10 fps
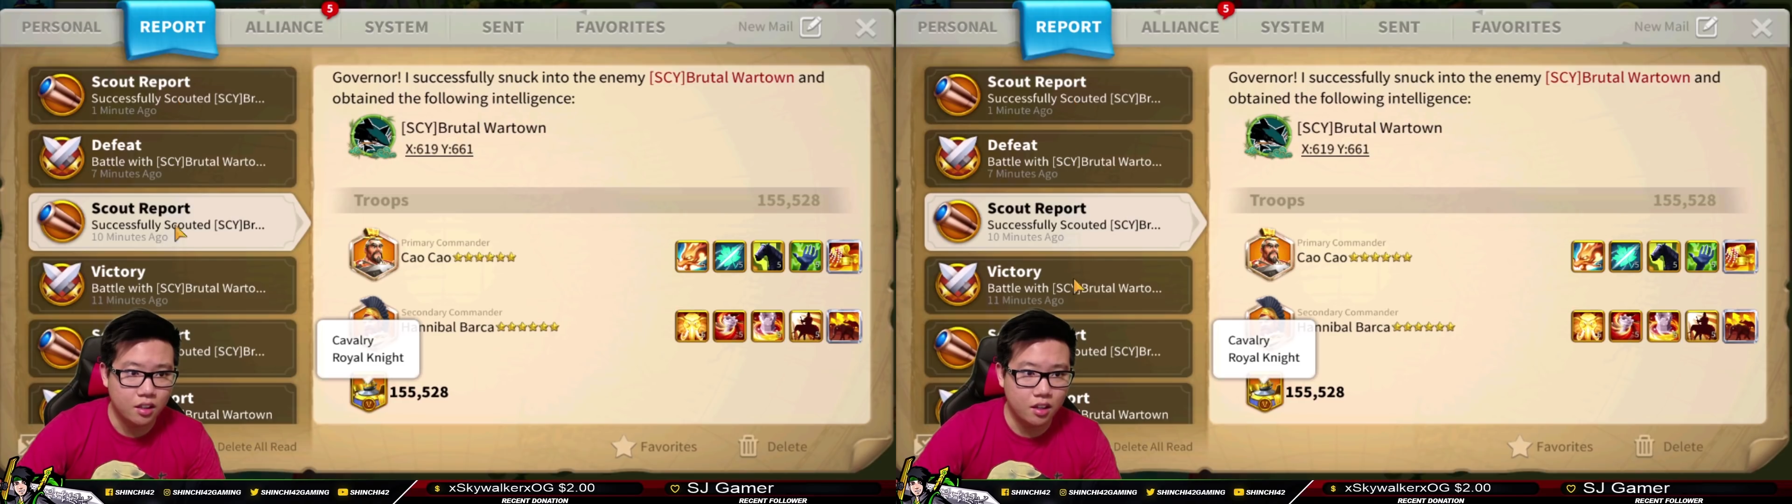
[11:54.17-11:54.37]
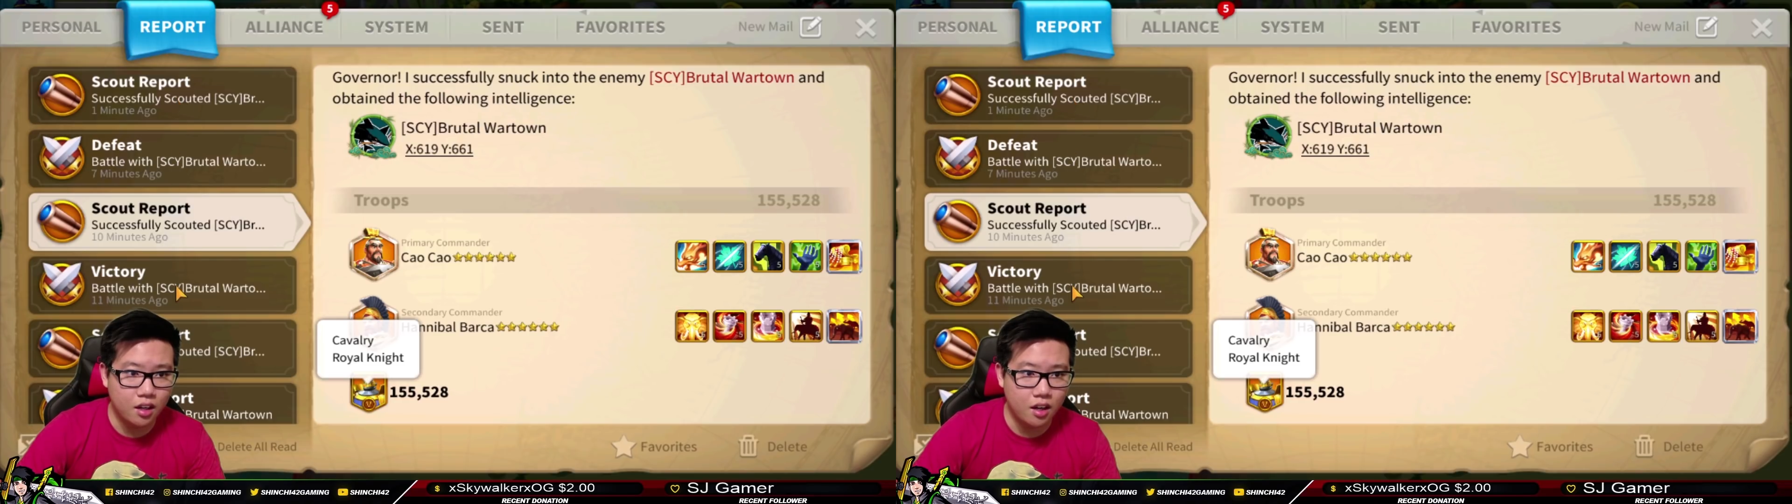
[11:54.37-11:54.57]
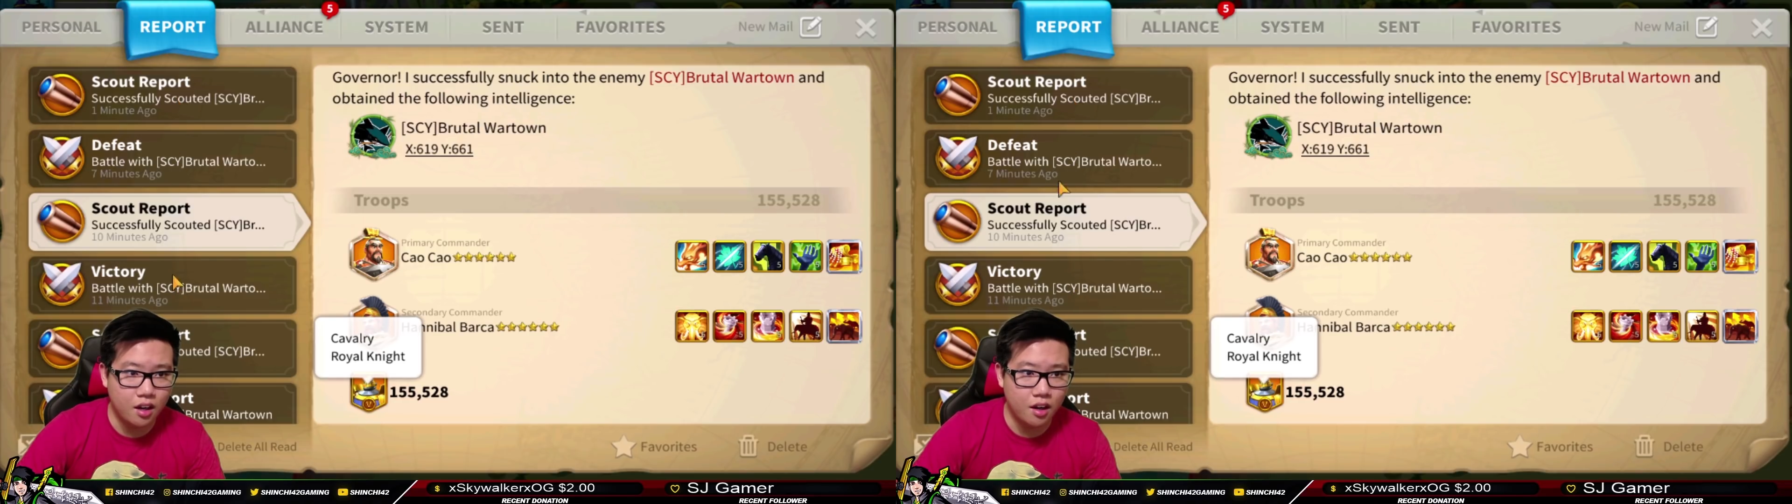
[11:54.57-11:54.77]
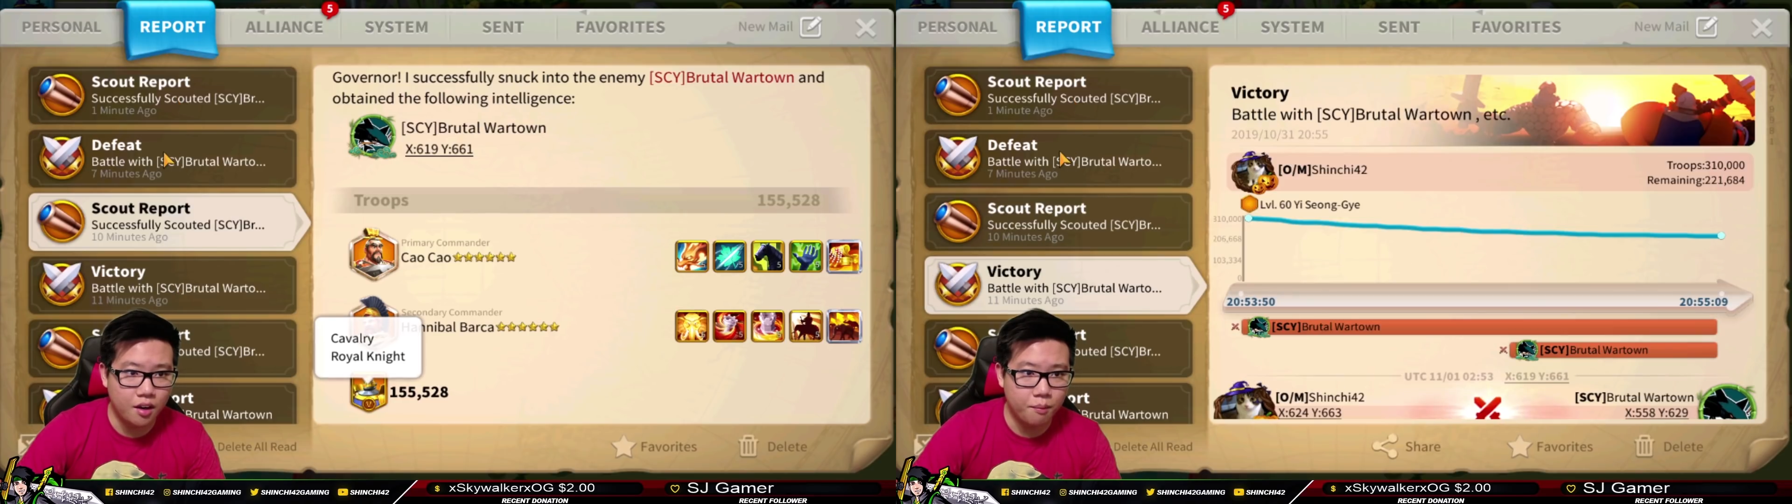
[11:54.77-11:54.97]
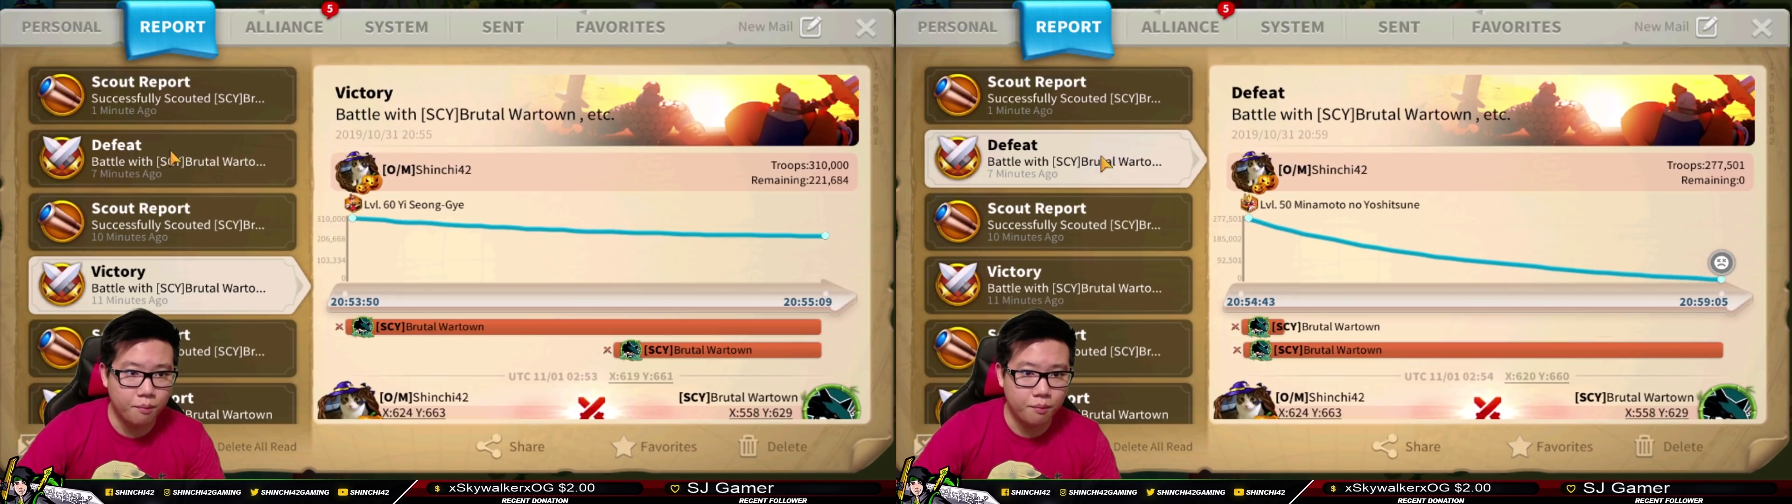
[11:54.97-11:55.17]

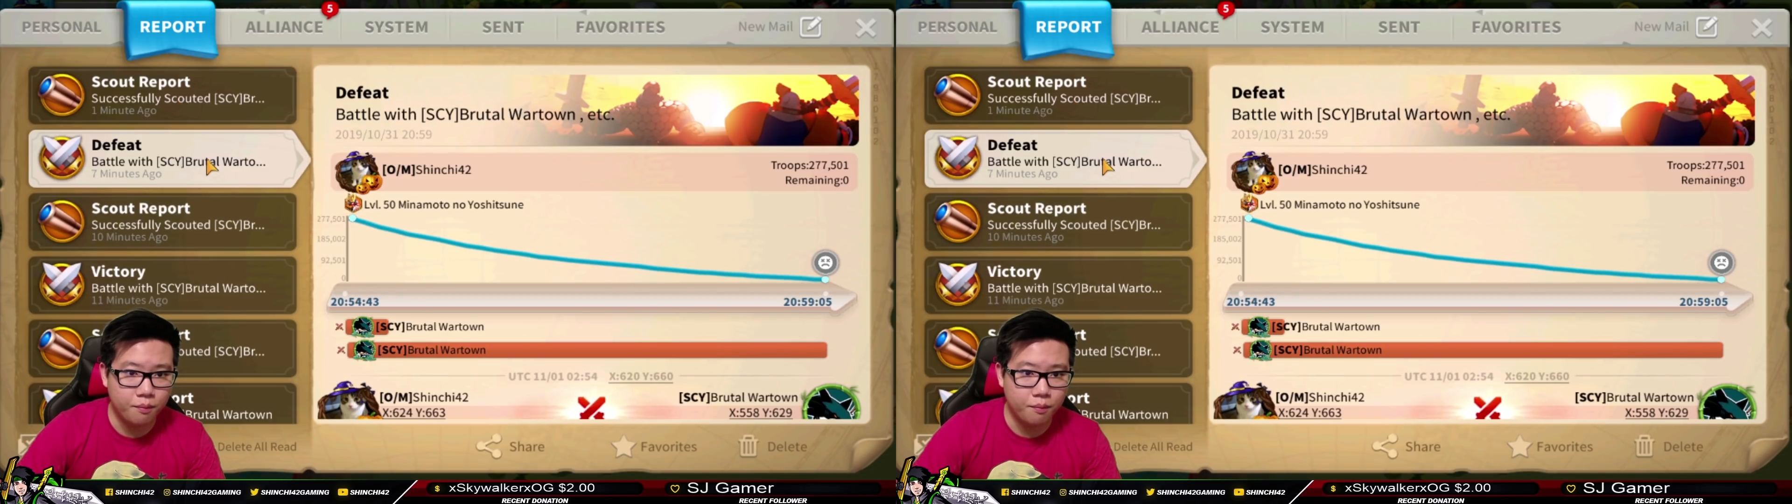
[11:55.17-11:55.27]
Okay,